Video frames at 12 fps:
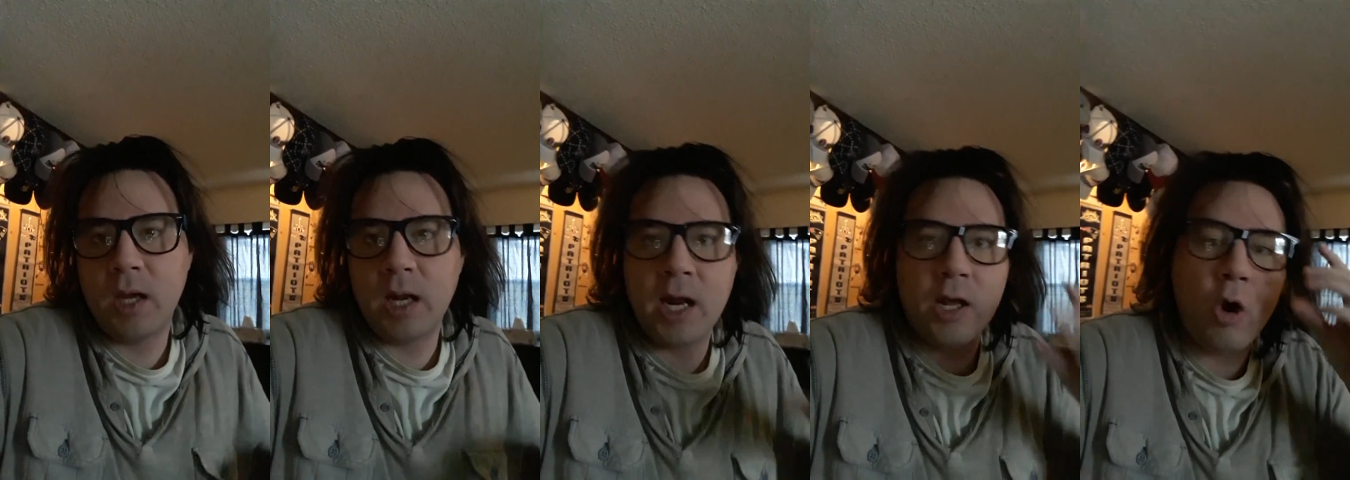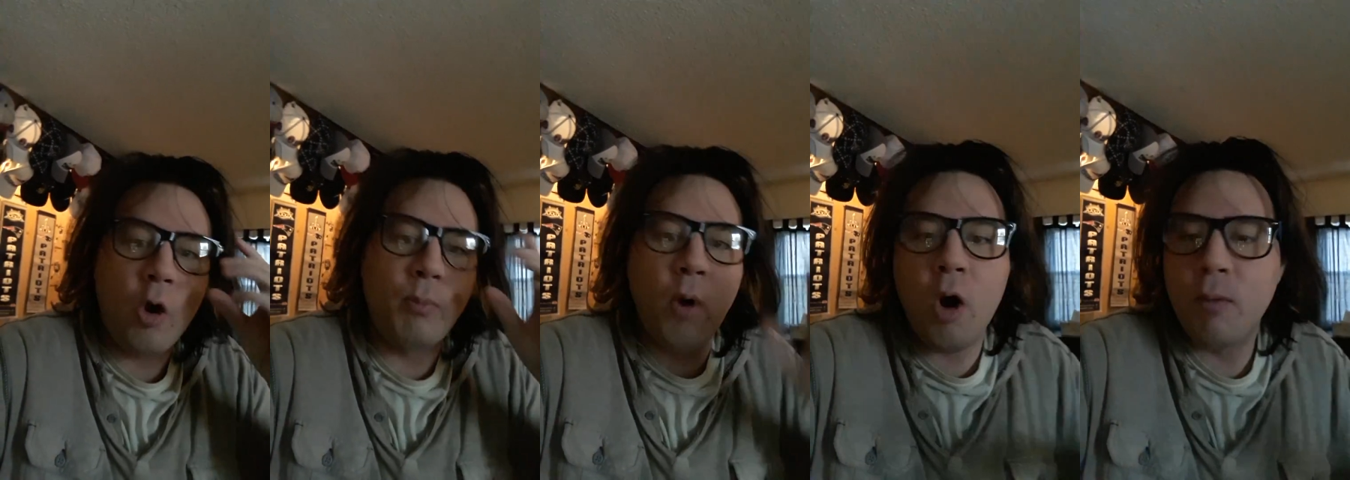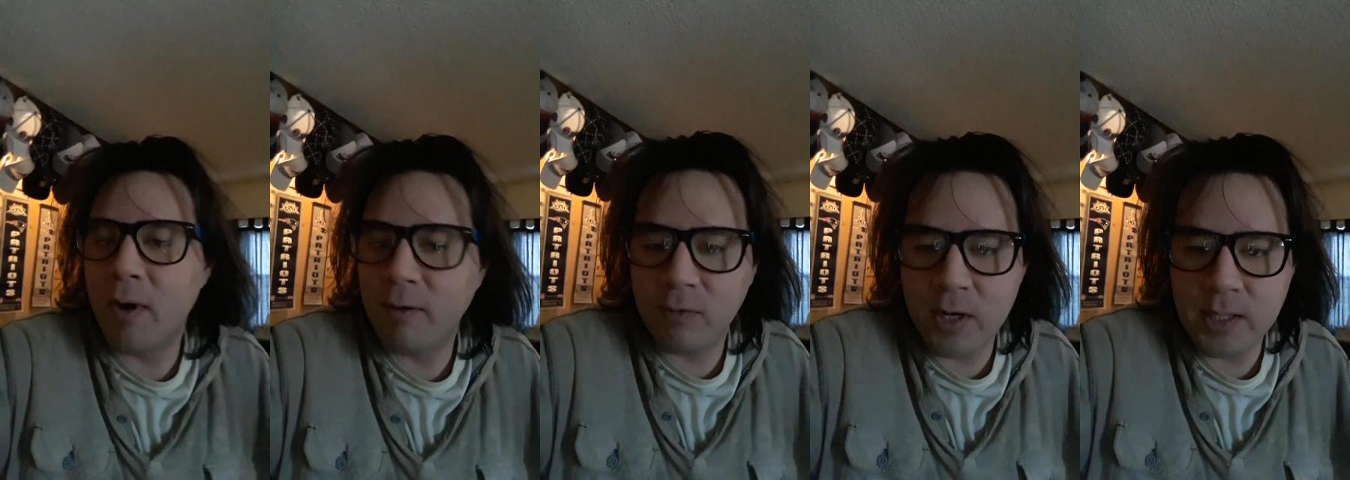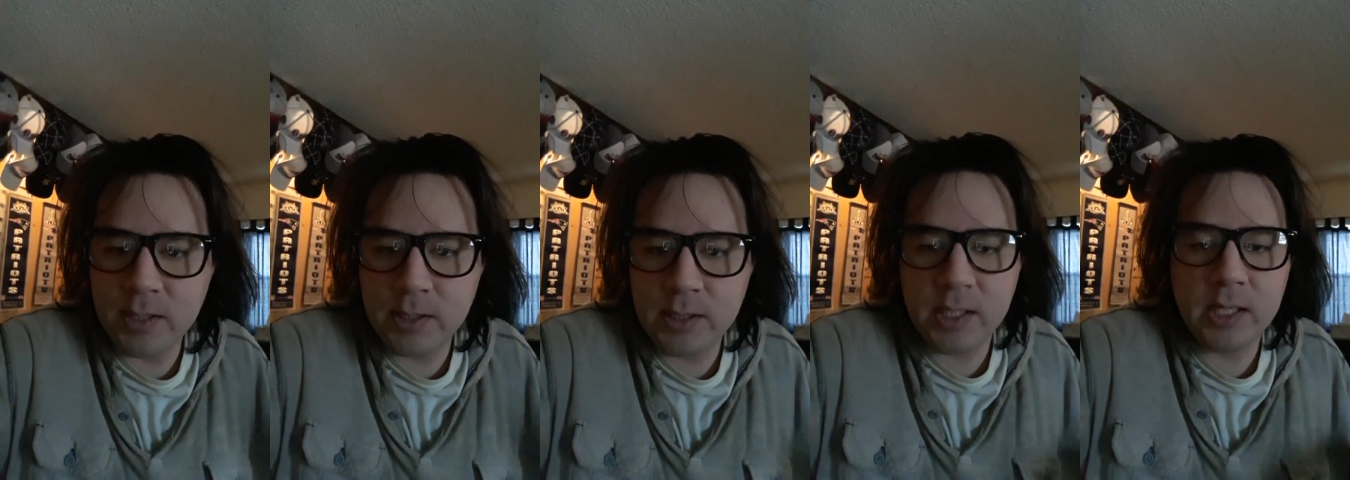I hope all my
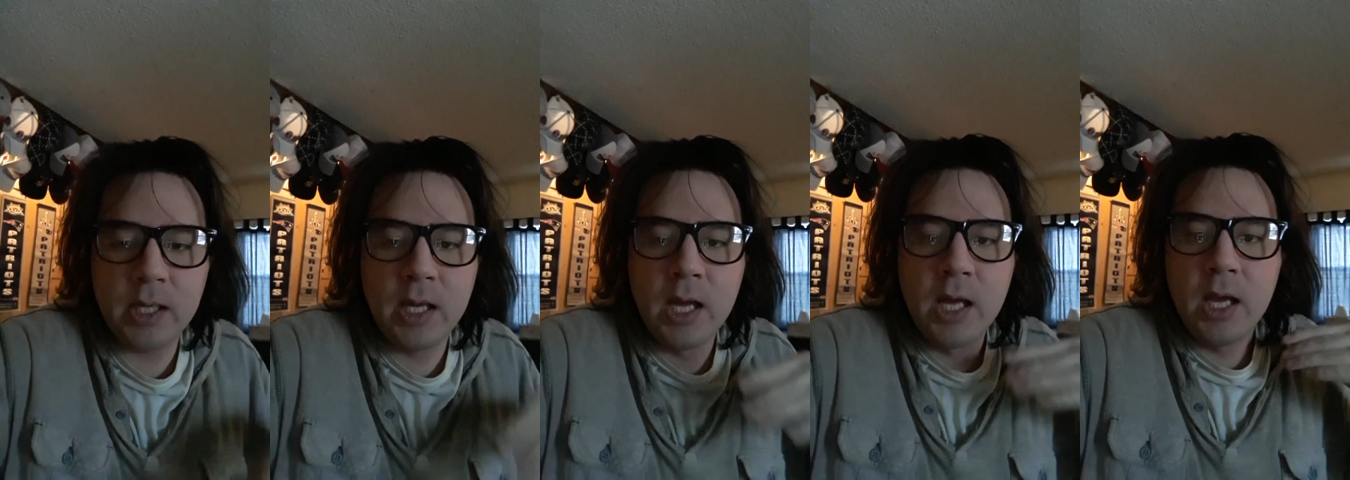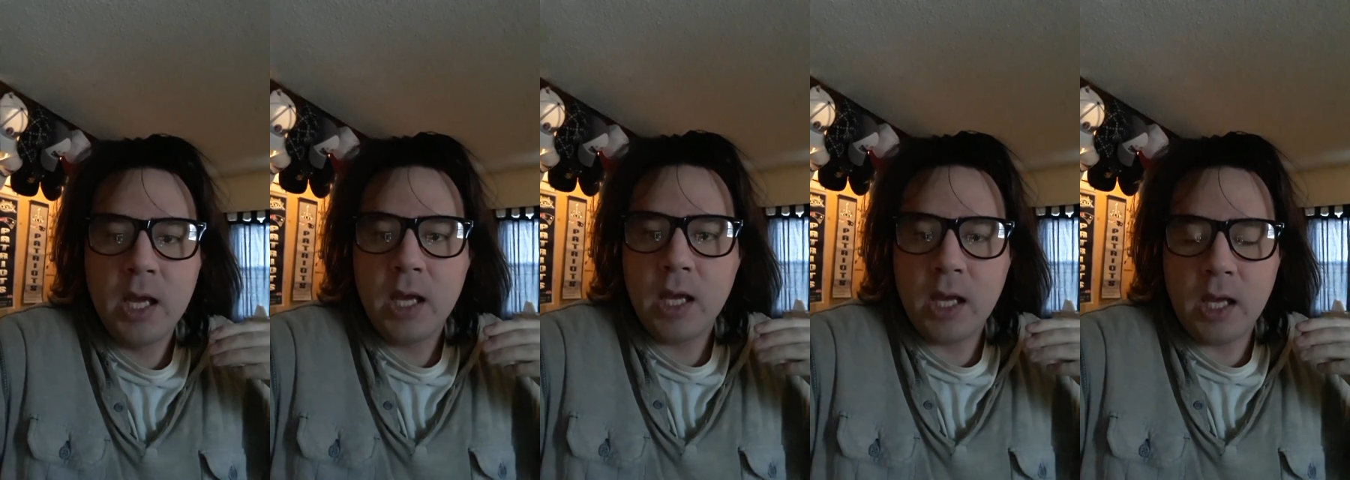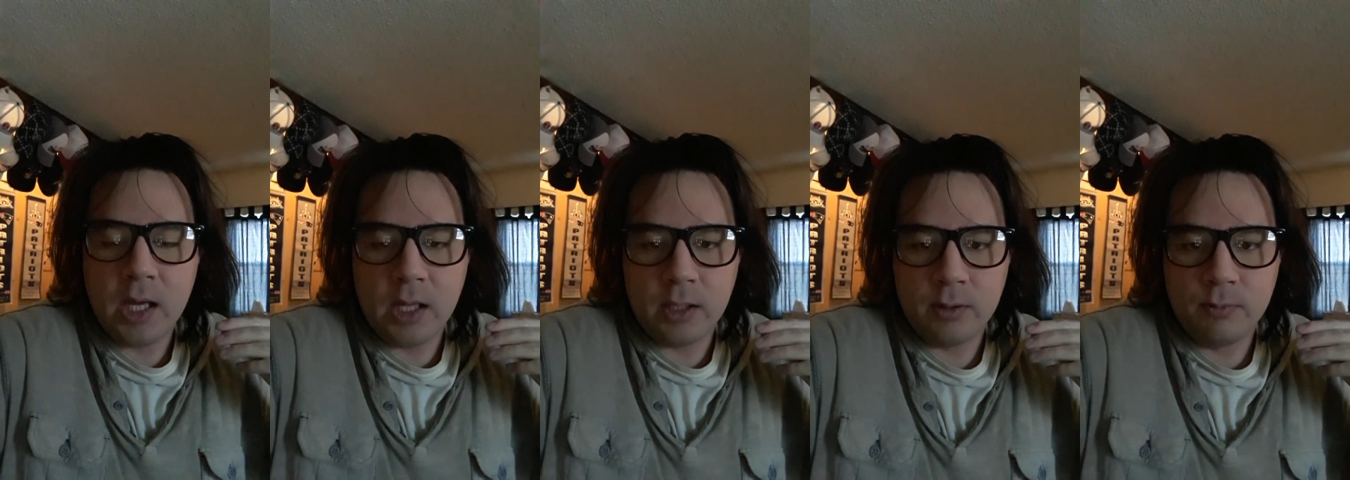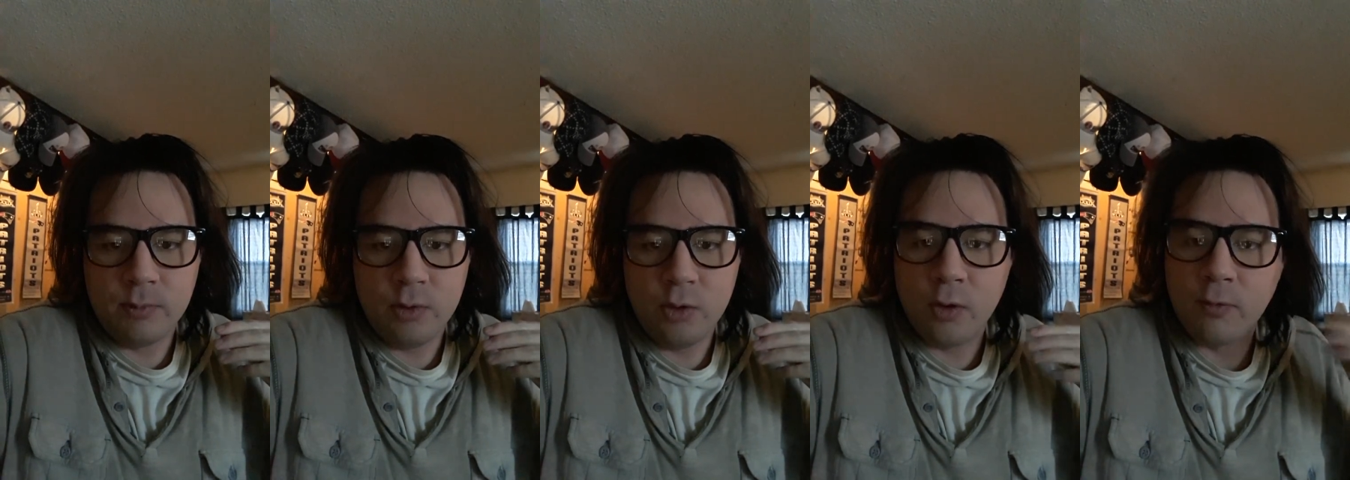friends and
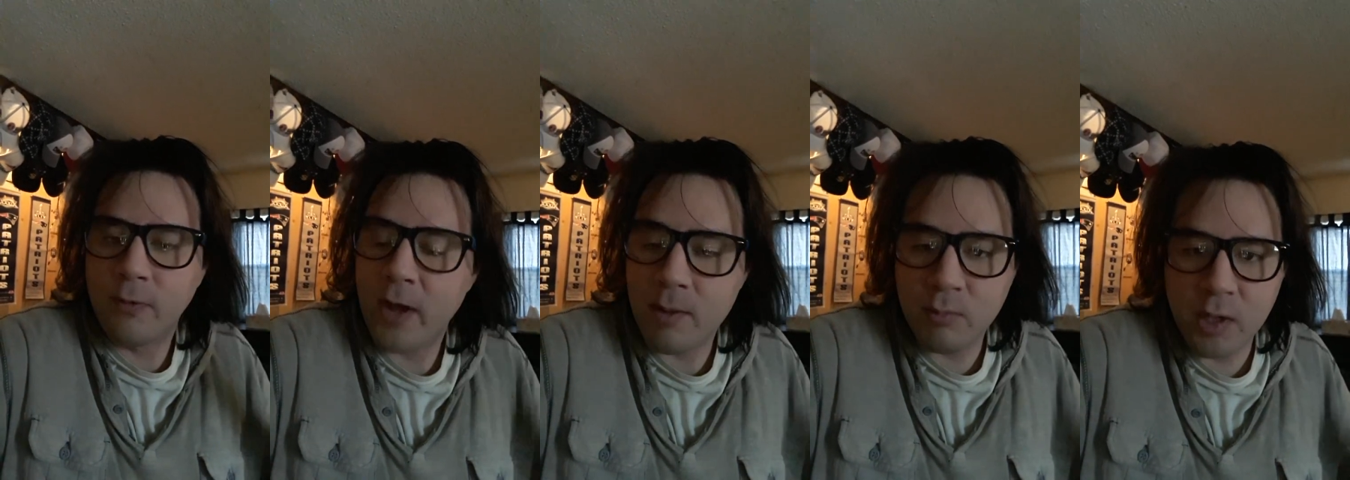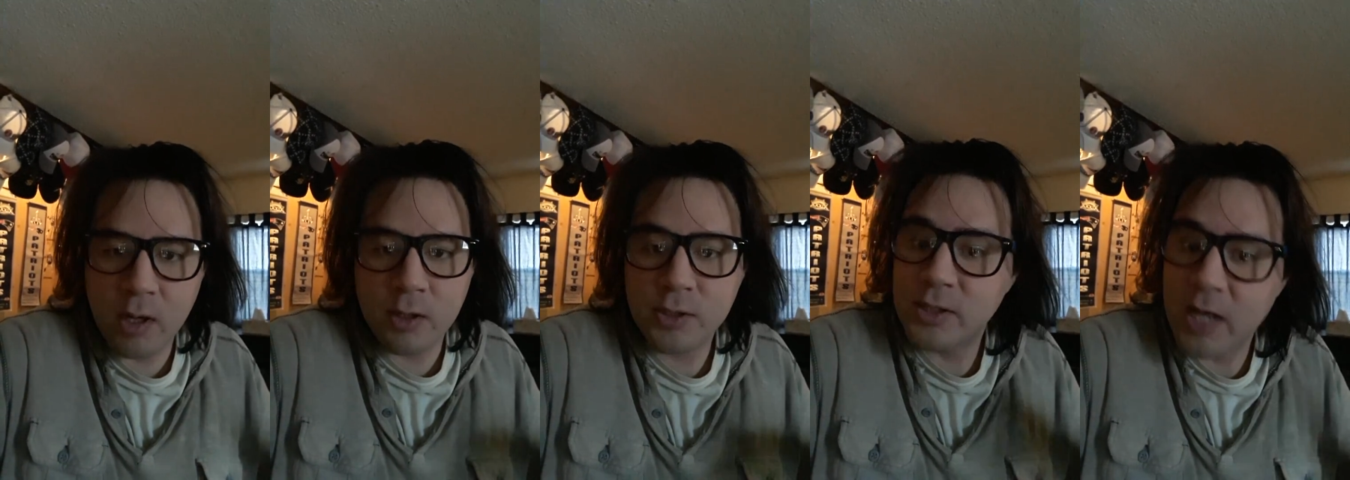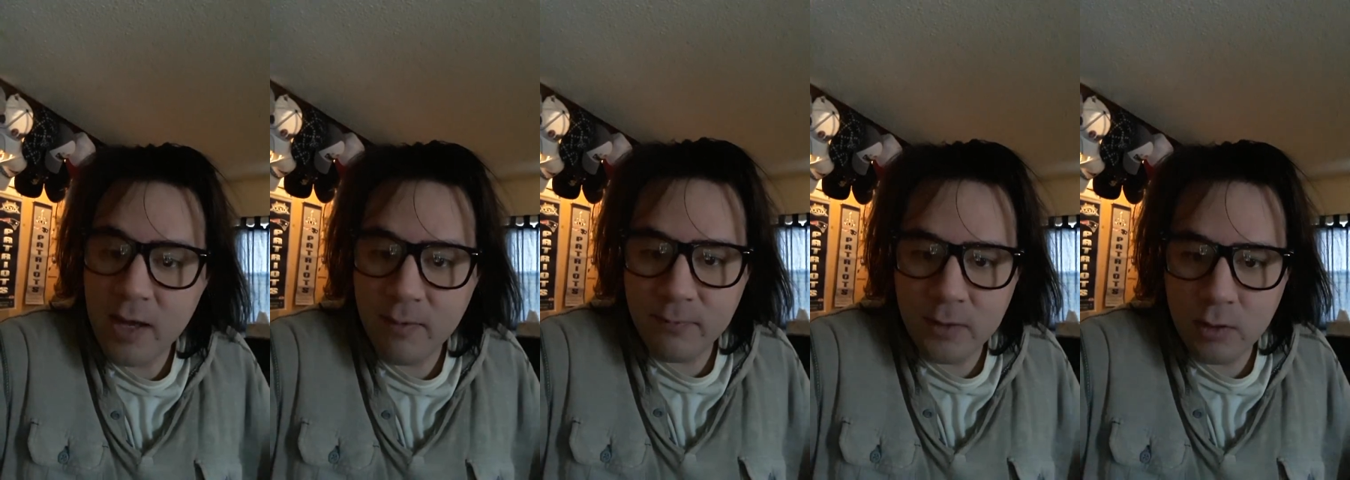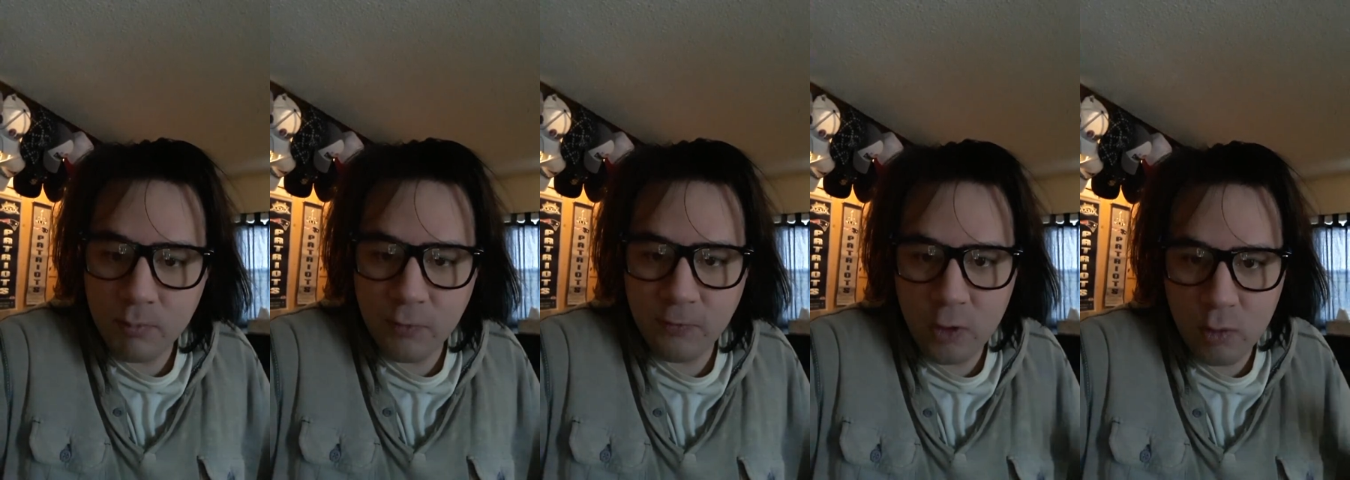your family are safe in the
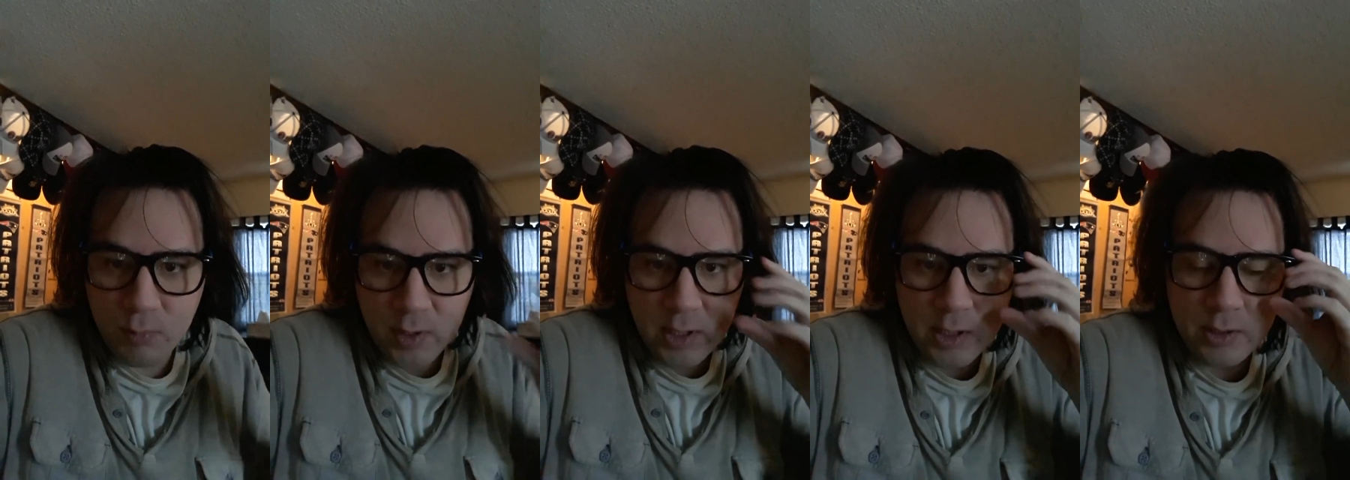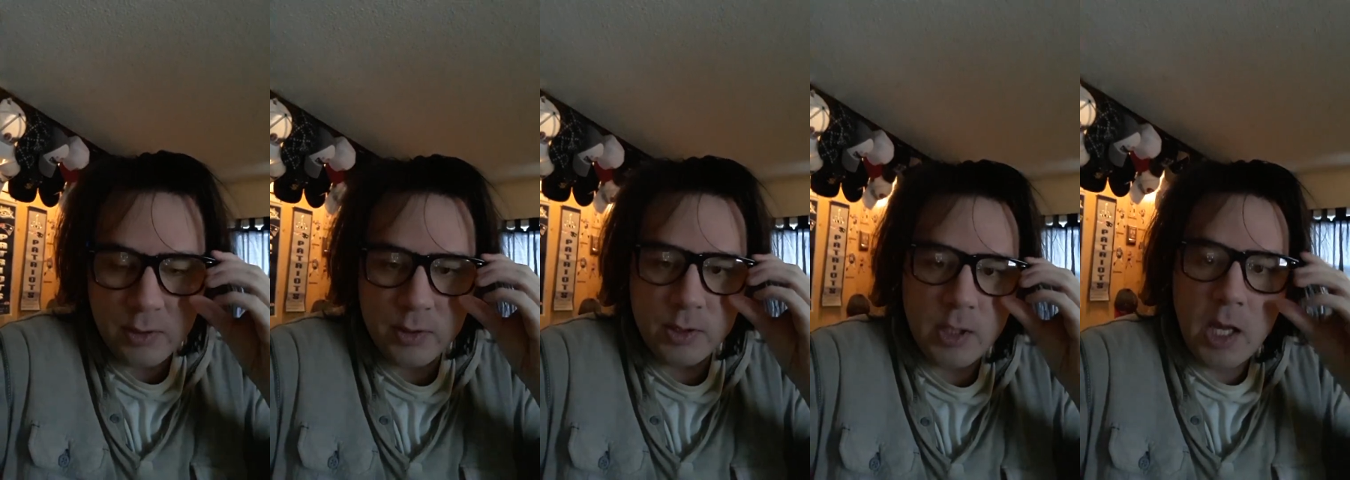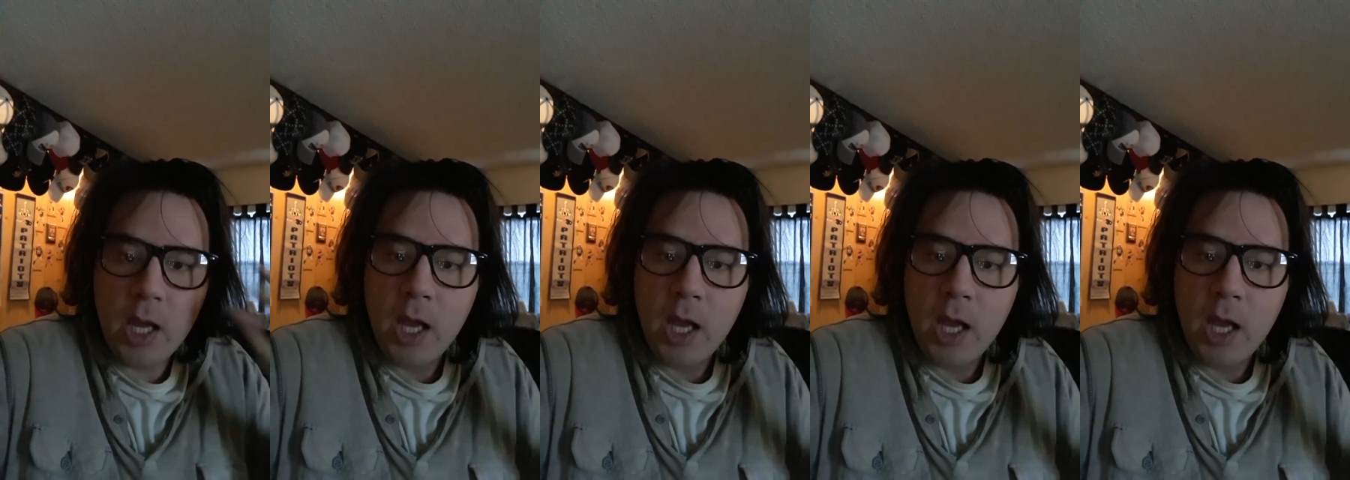Philippines.